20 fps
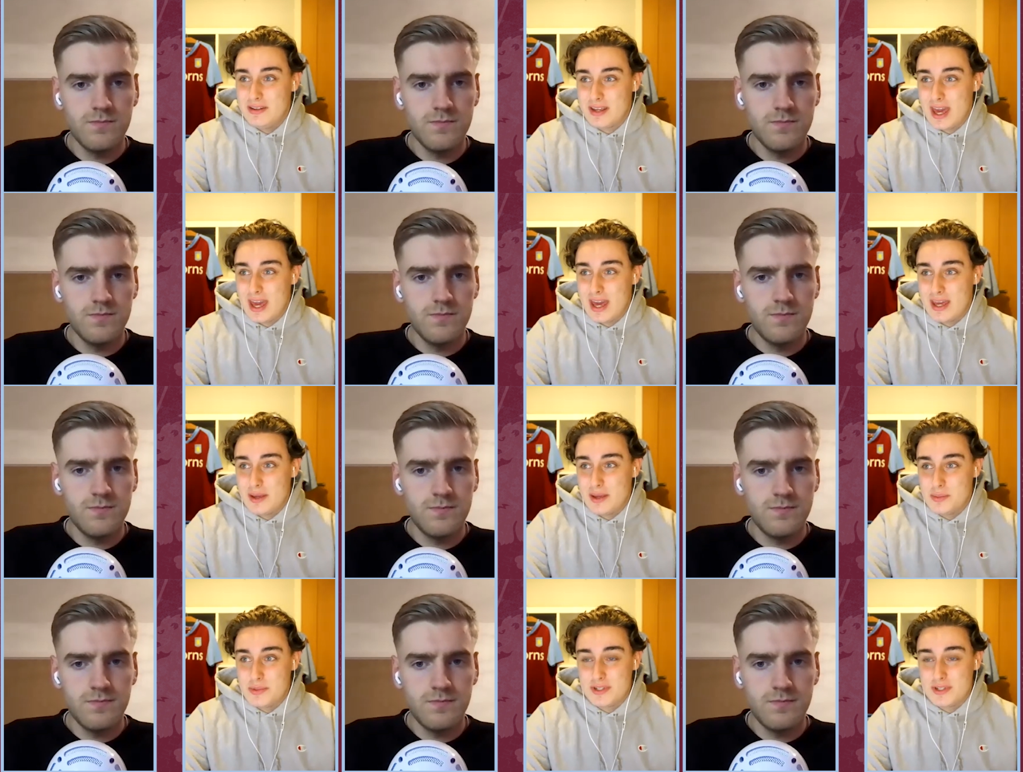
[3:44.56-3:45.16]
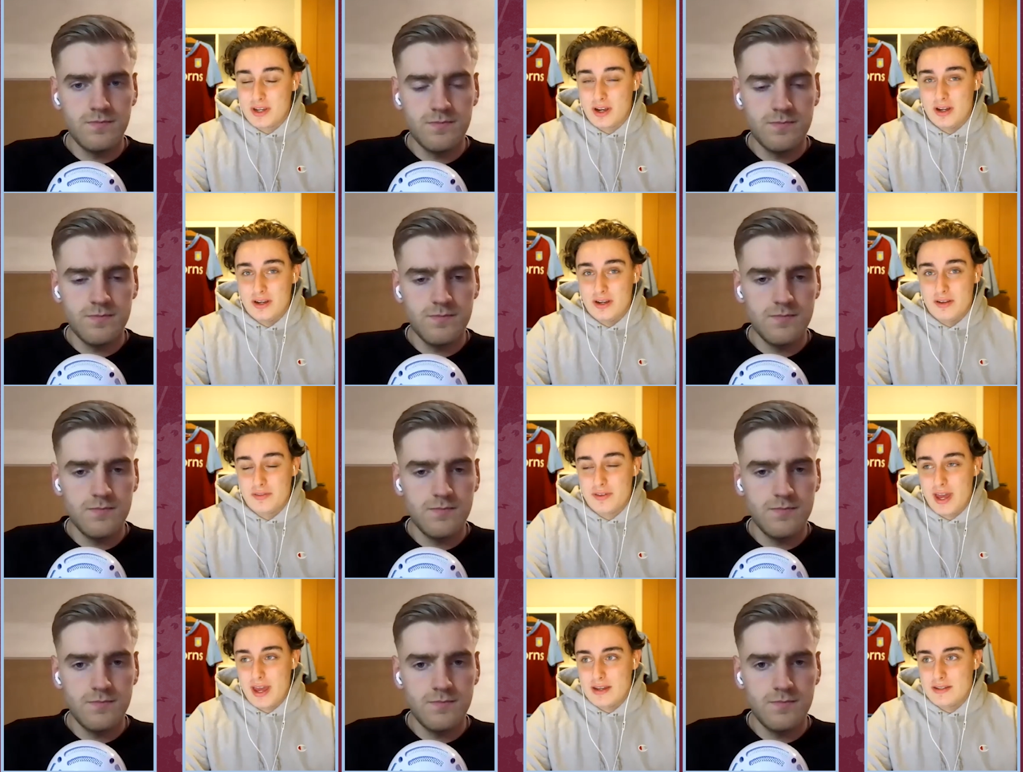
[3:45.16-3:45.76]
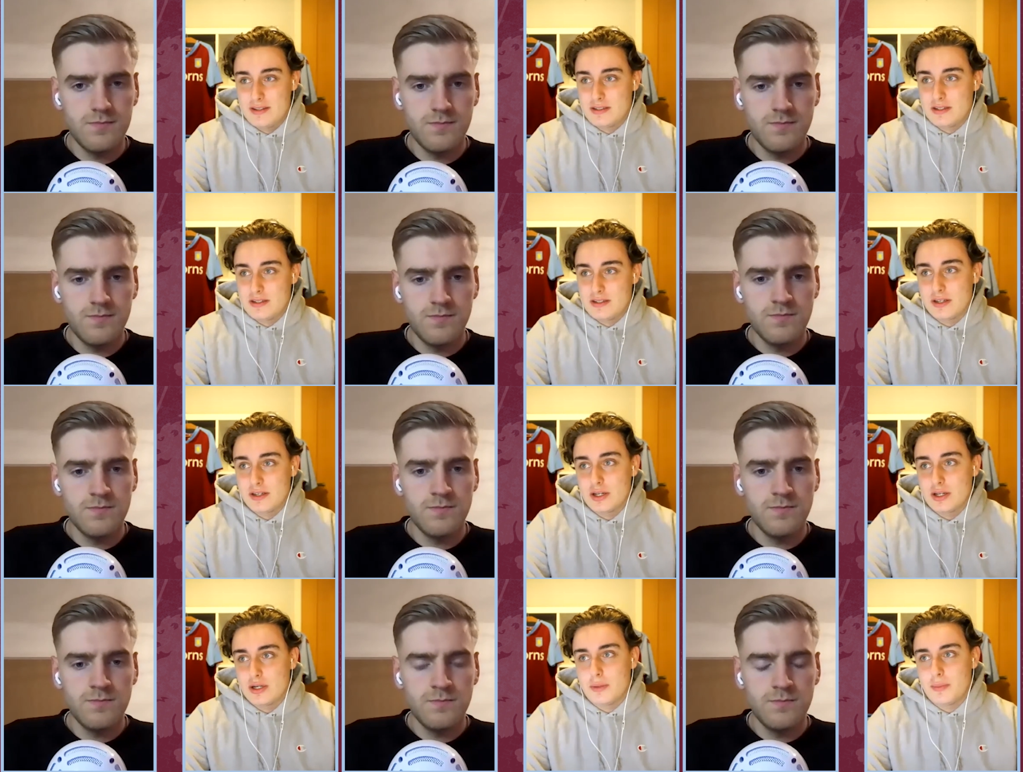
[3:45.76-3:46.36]
Speaker 1: games to kind of get into
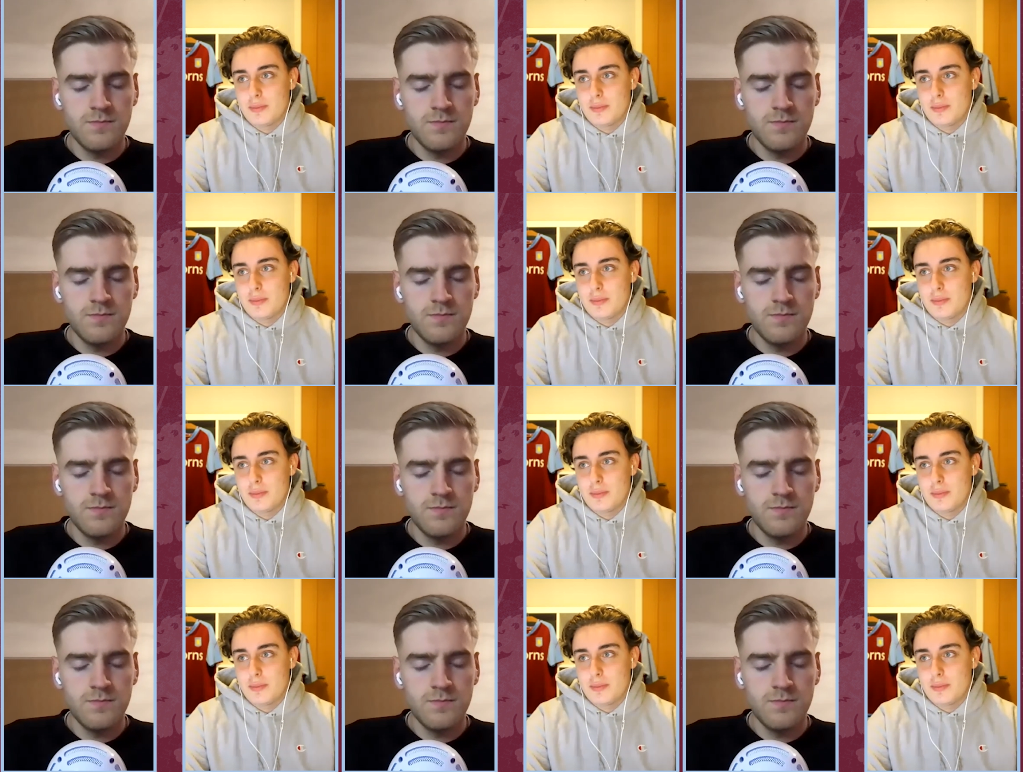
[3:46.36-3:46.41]
Europe.